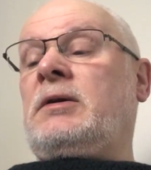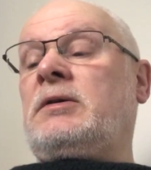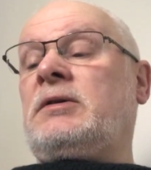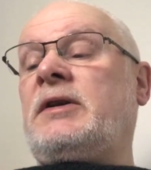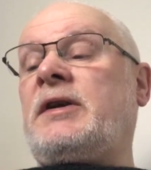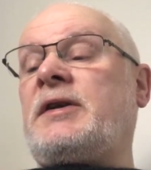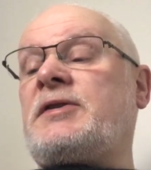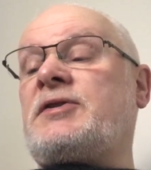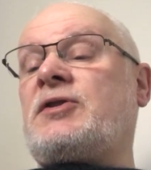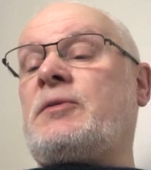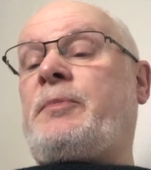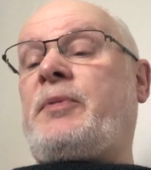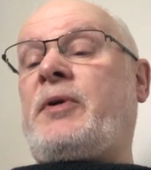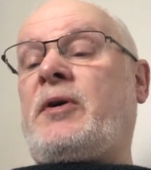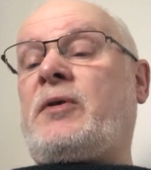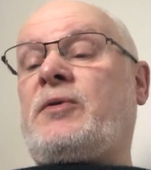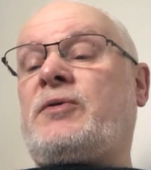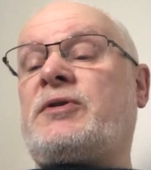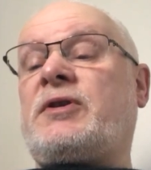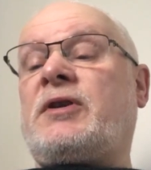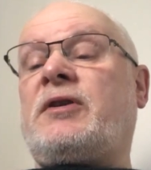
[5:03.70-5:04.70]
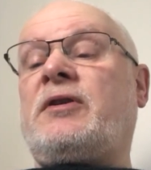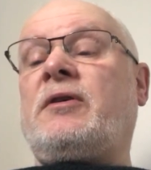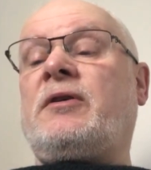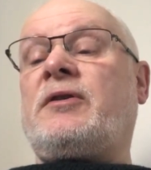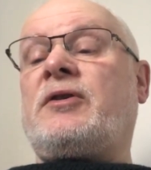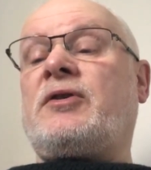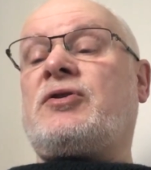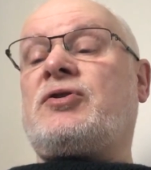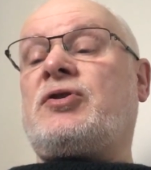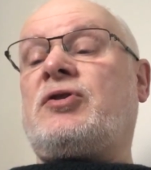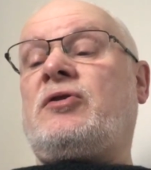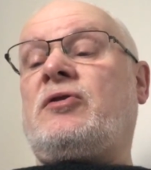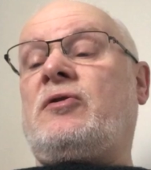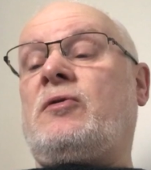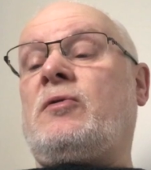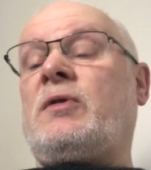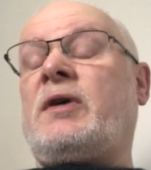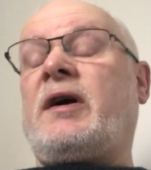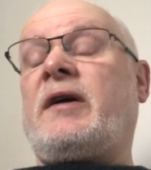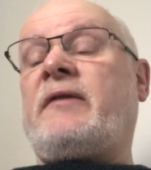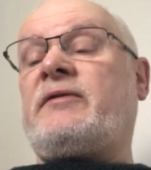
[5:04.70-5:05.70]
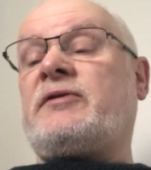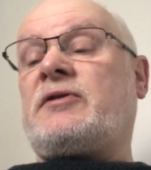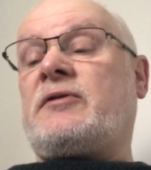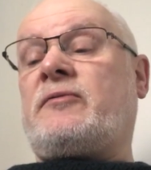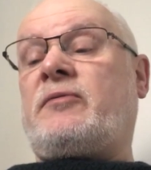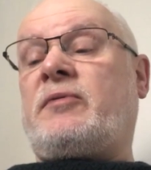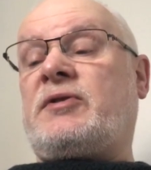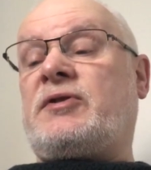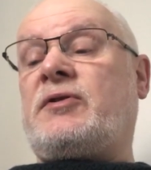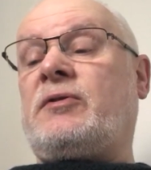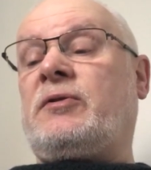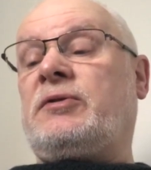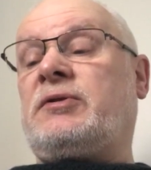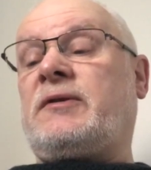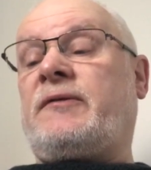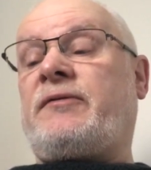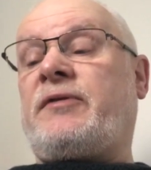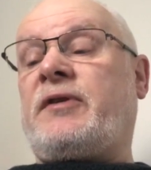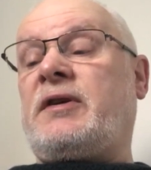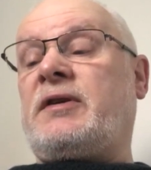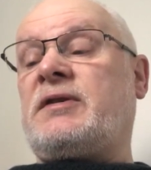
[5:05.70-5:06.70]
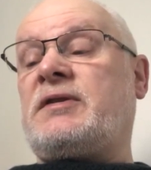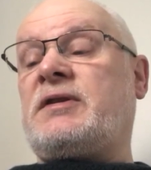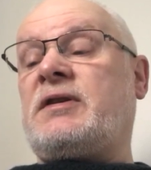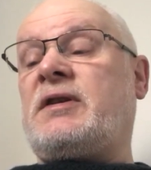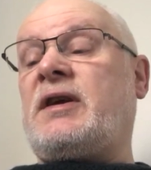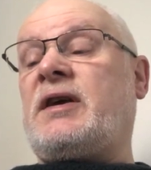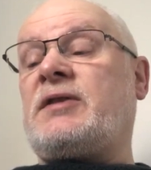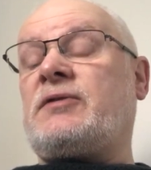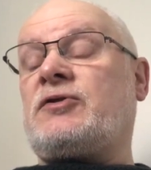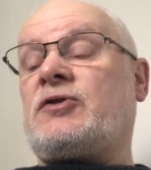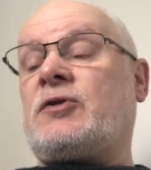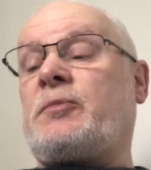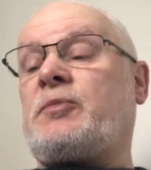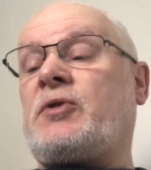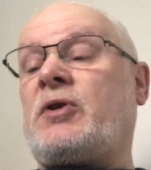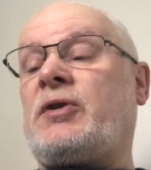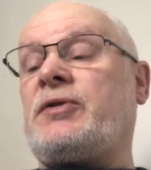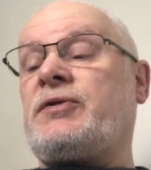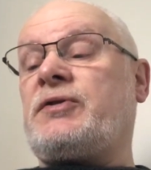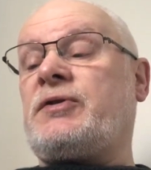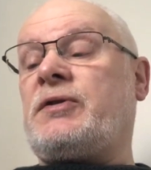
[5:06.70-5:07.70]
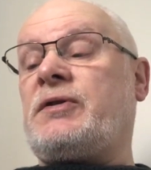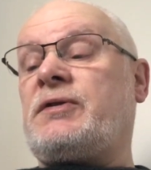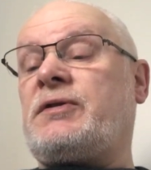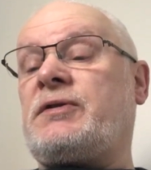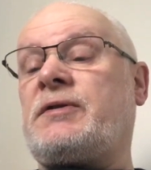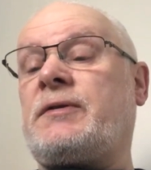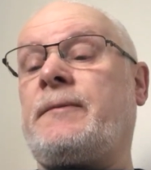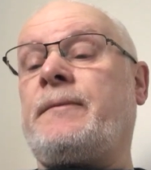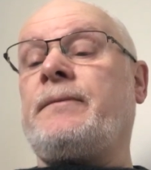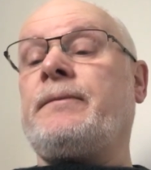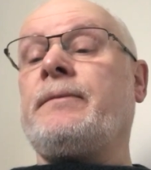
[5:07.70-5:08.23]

Let us suppose that the other two have, as a result of things in their subconscious,